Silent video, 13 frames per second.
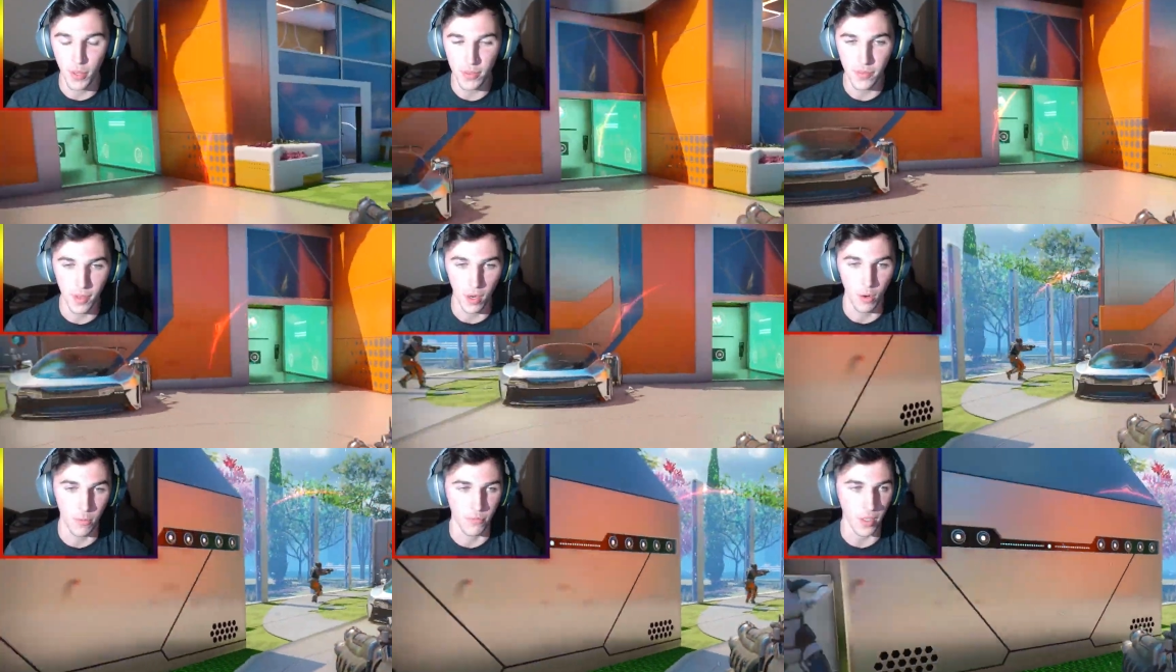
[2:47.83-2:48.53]
both of
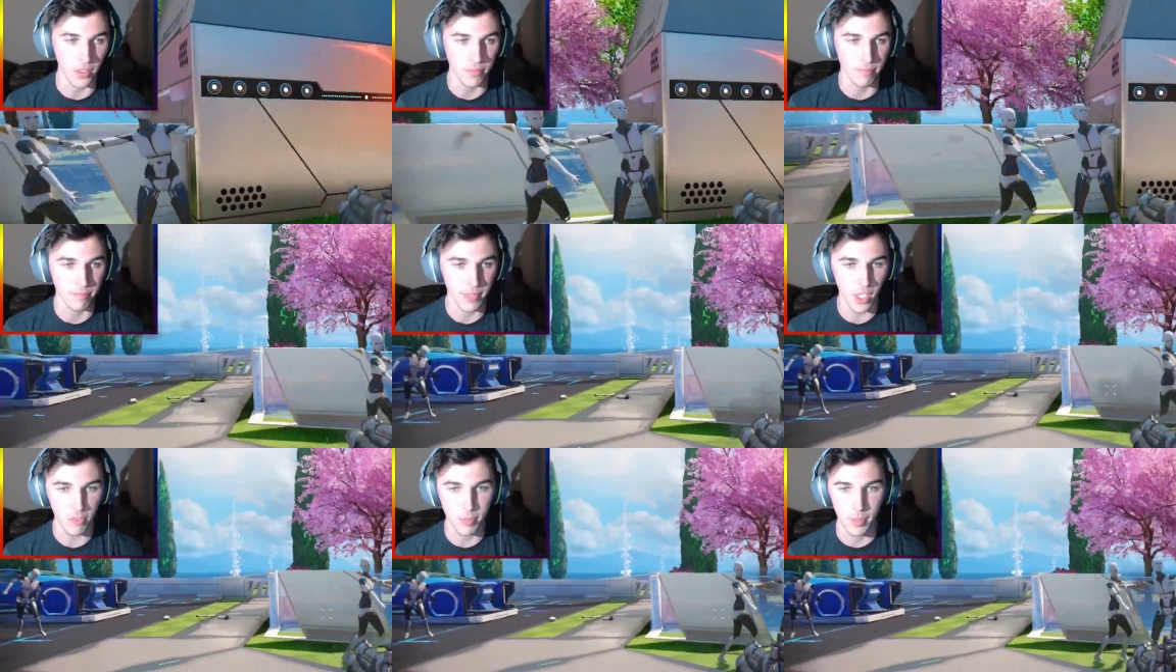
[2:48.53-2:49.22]
the- Oh fuck,
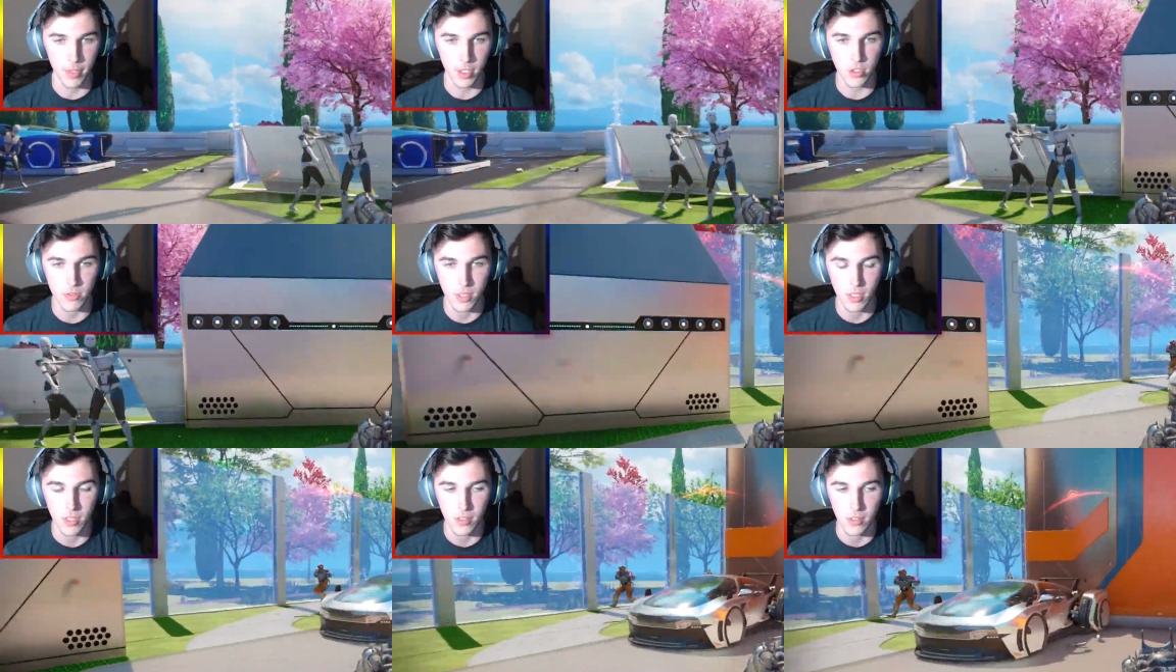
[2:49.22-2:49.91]
get off me, bitch.
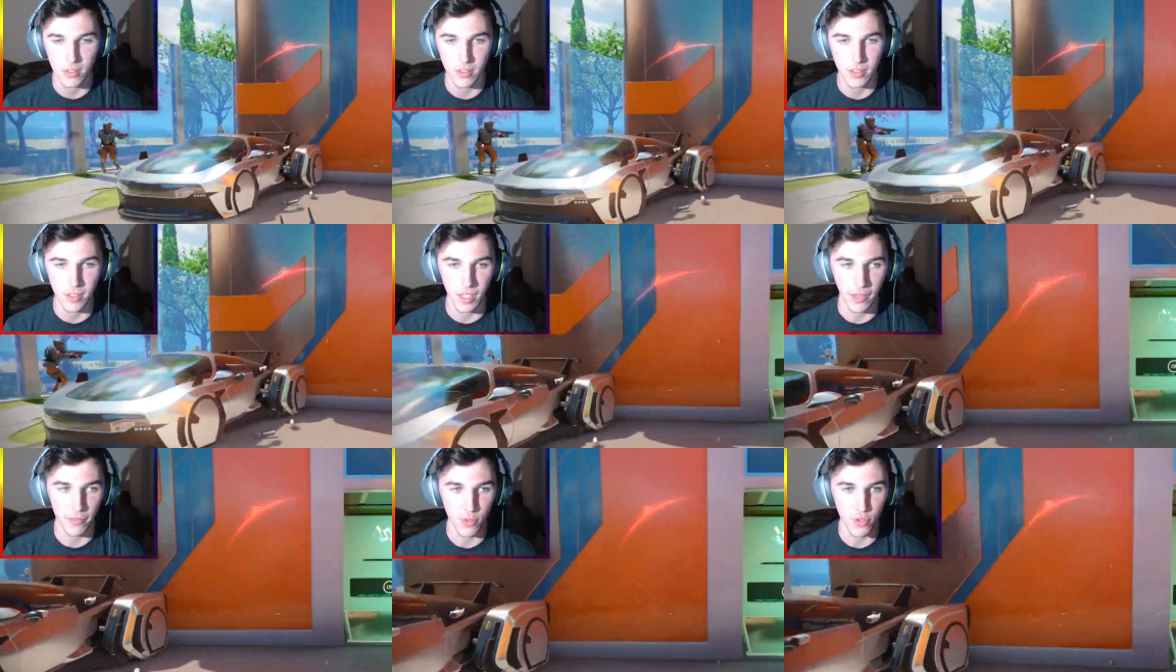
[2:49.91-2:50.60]

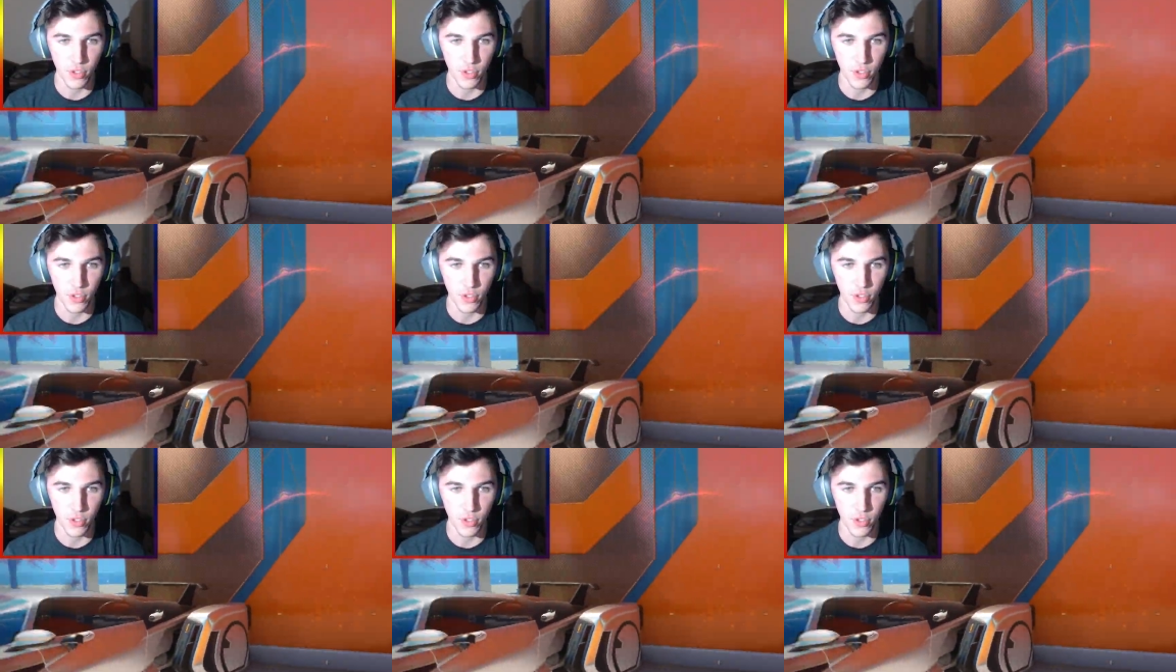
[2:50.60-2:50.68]
If you